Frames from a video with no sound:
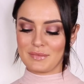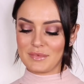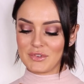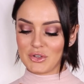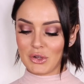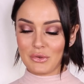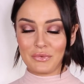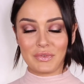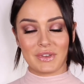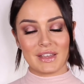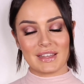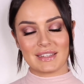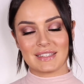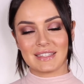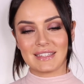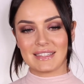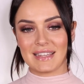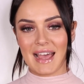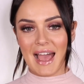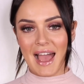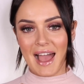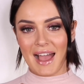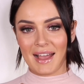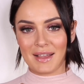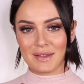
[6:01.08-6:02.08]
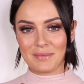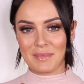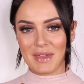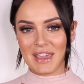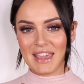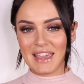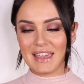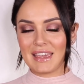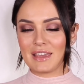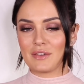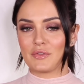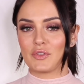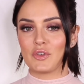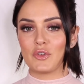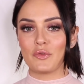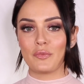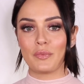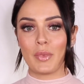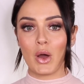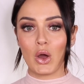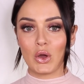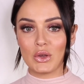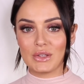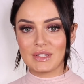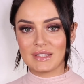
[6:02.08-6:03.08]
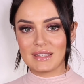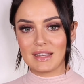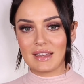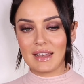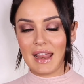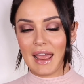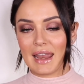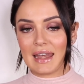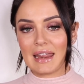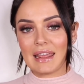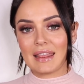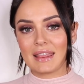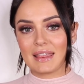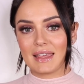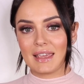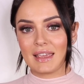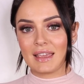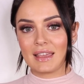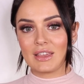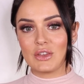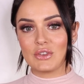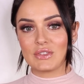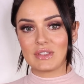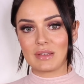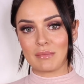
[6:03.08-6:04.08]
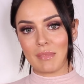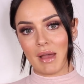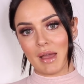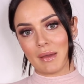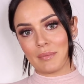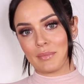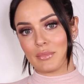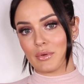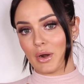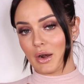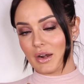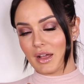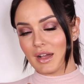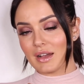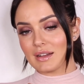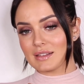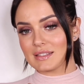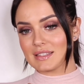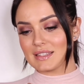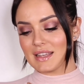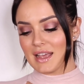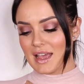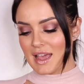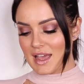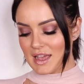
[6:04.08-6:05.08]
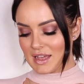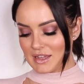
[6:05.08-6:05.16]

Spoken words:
And don't forget to tag me if you've posted anything using my product.